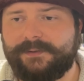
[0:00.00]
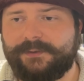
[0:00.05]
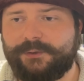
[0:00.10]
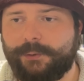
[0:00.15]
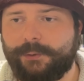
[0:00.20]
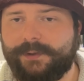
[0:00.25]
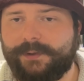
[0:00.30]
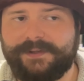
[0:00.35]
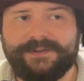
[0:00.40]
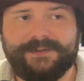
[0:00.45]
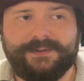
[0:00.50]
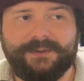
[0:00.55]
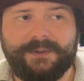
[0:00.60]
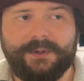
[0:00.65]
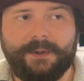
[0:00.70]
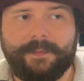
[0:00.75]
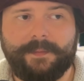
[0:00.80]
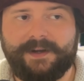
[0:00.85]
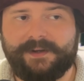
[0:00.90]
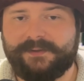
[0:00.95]
choice to go
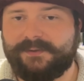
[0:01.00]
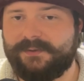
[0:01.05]
back to